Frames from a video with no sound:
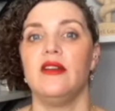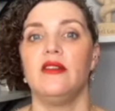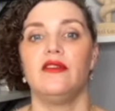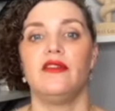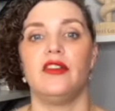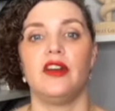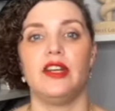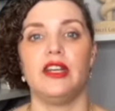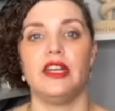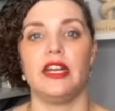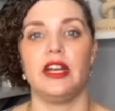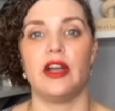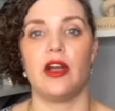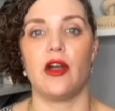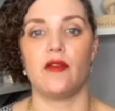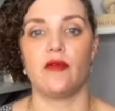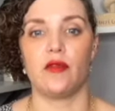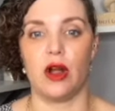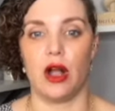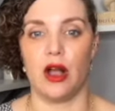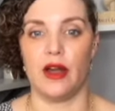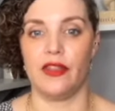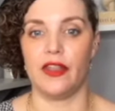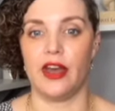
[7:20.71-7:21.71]
funding our
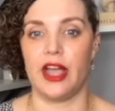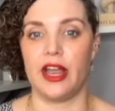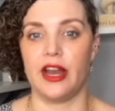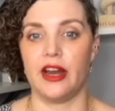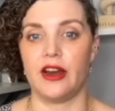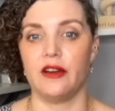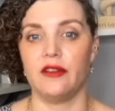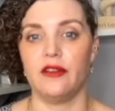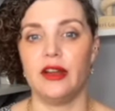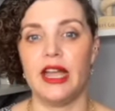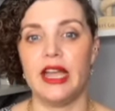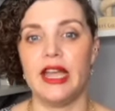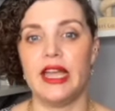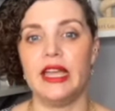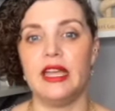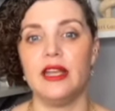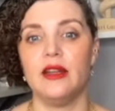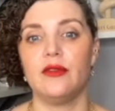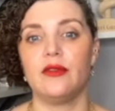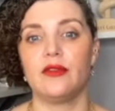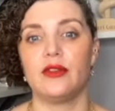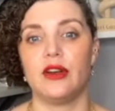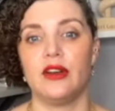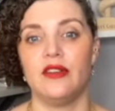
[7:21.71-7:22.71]
Roth IRA
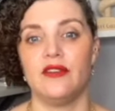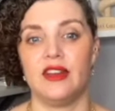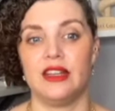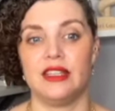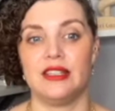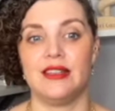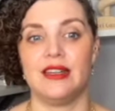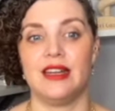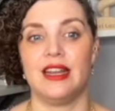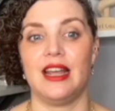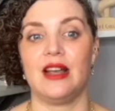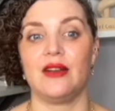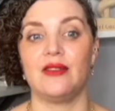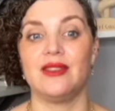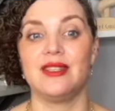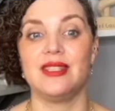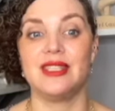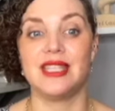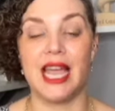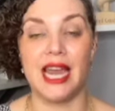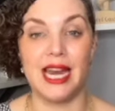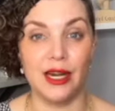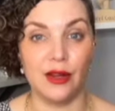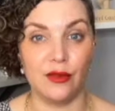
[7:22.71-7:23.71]
for investing
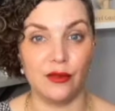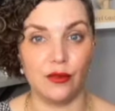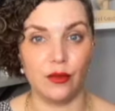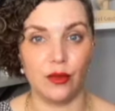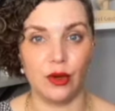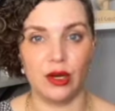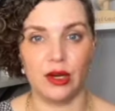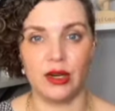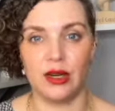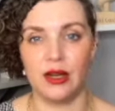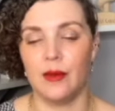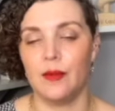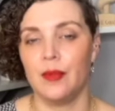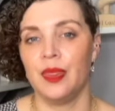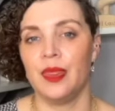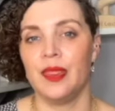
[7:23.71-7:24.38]
outside of work,